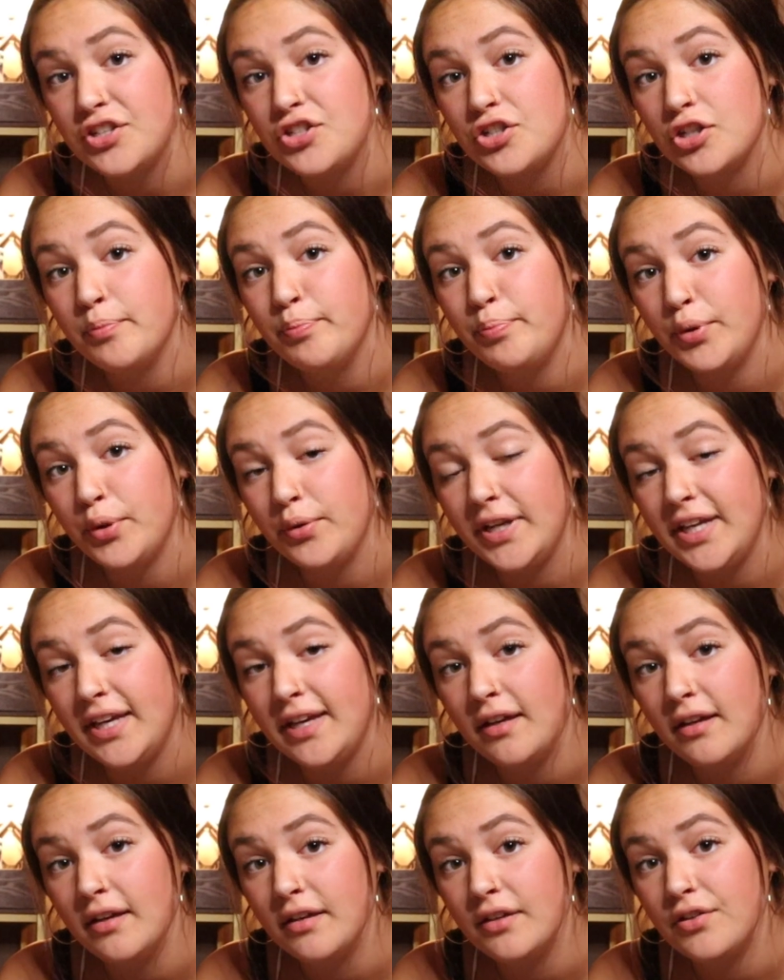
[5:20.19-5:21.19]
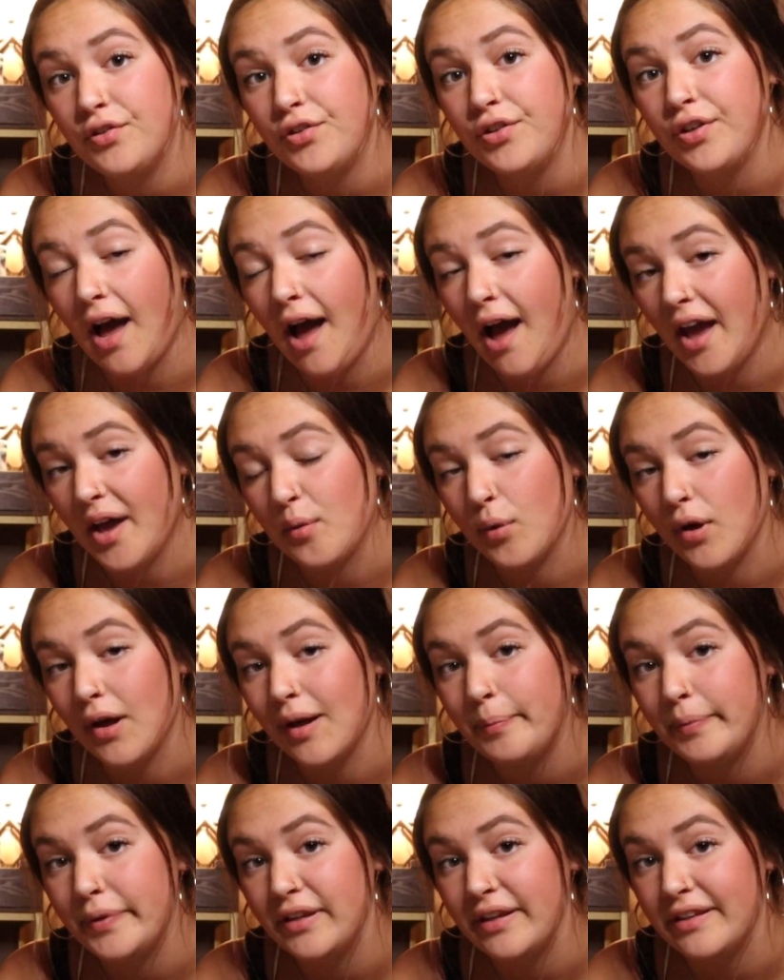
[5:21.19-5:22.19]
Get your booty to Iowa,
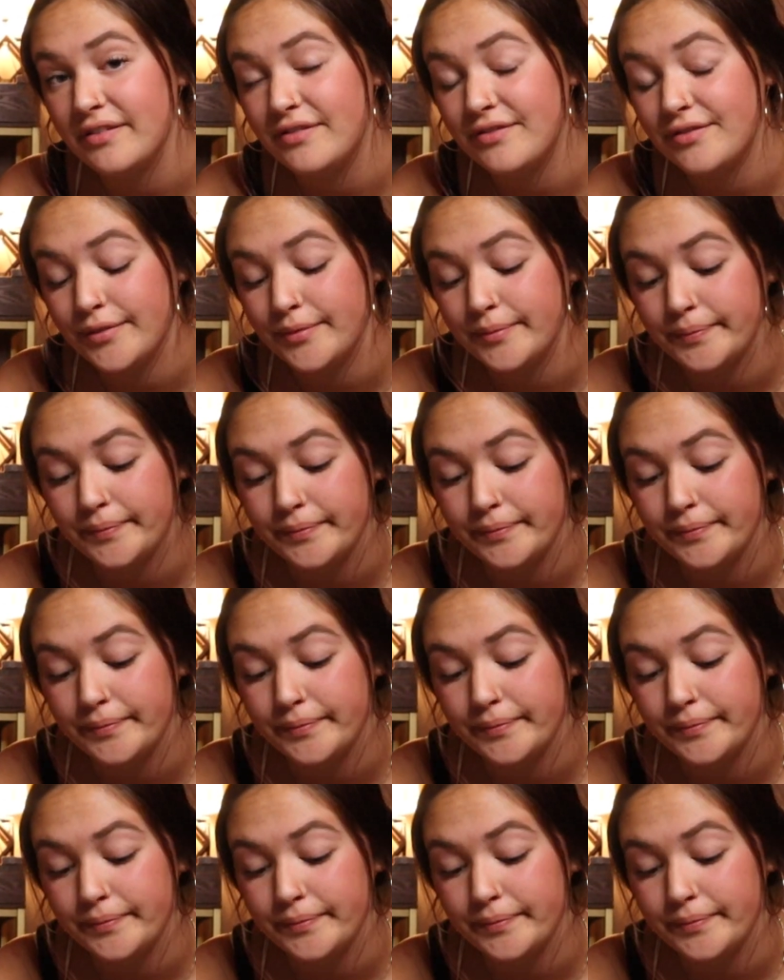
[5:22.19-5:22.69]
please.